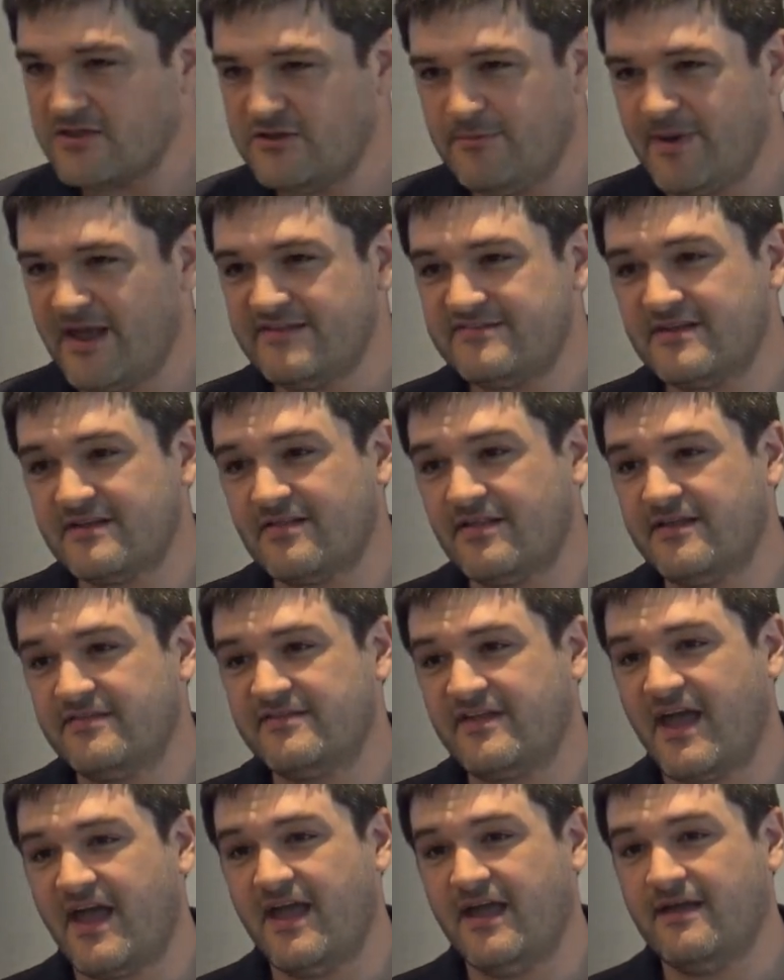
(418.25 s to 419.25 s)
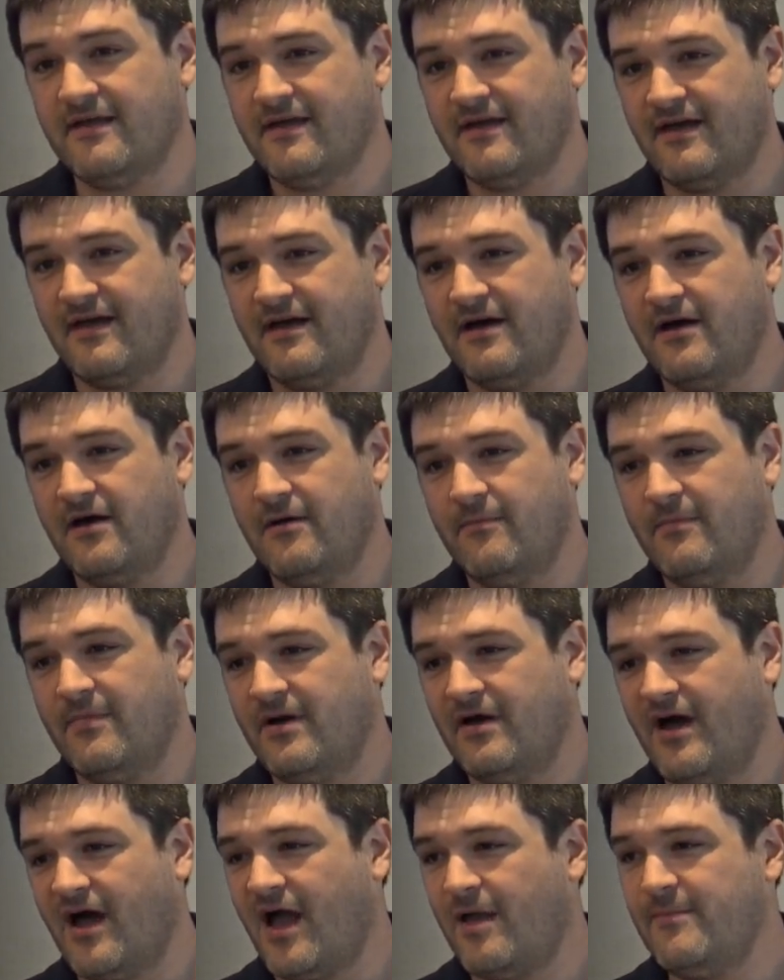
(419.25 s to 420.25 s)
basically say, I'm
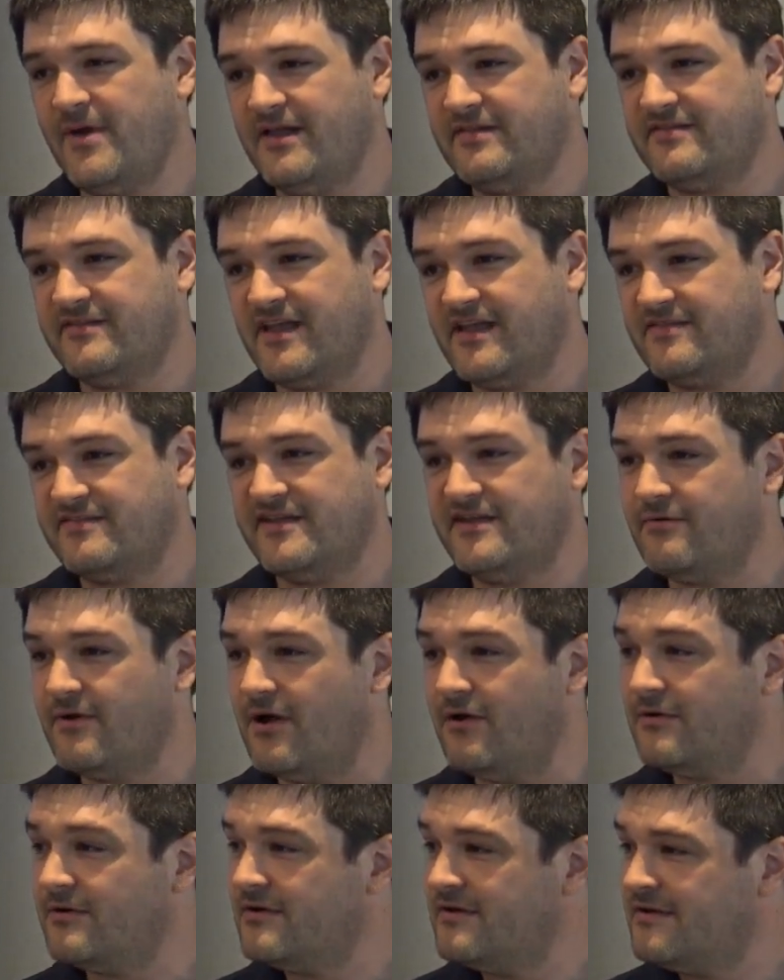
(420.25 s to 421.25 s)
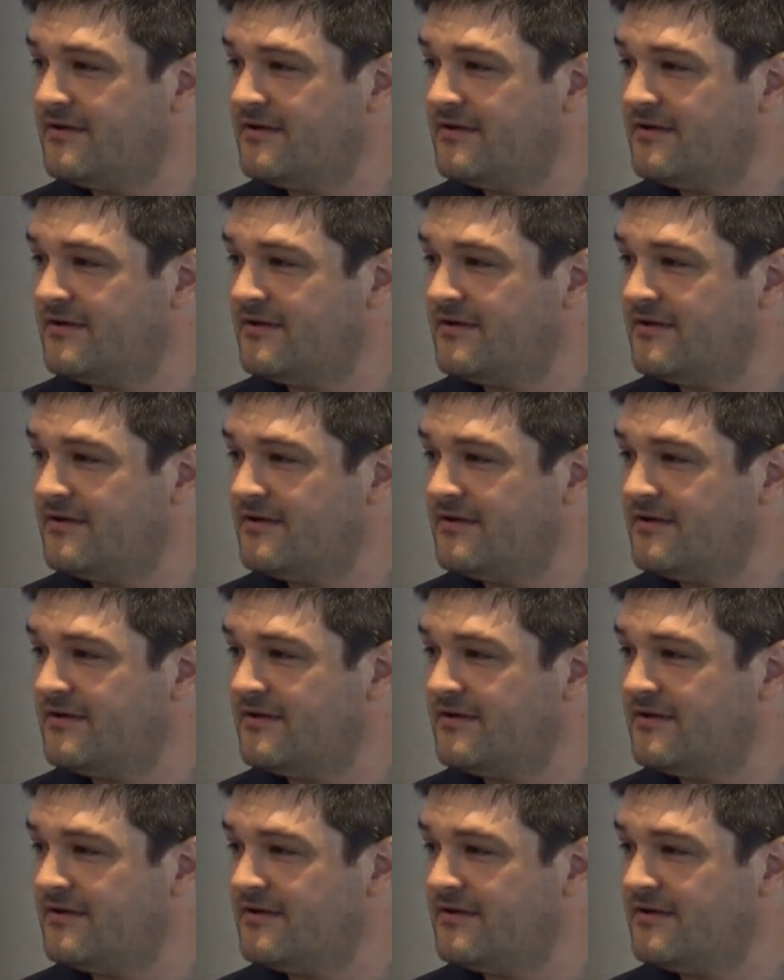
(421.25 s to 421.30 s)
at state 0.